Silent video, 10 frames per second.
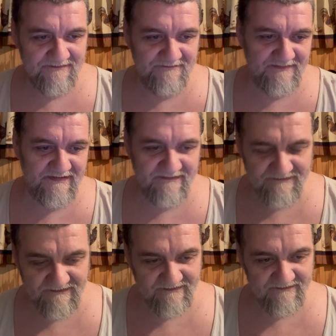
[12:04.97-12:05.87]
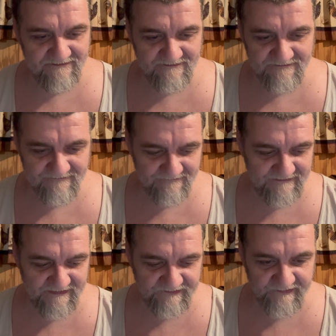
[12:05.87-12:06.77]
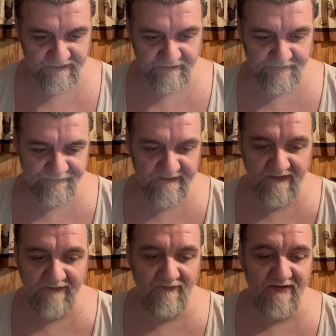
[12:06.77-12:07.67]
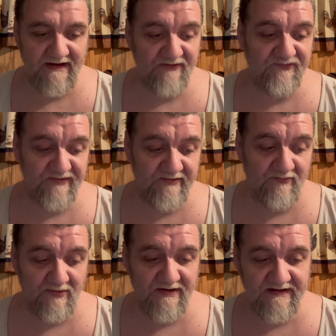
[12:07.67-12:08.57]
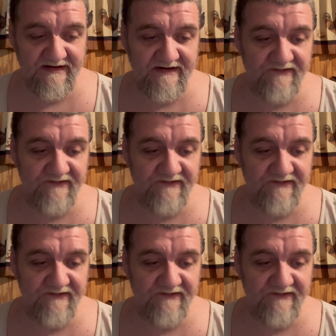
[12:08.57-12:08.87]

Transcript: But, that's cool. The only one I still want to get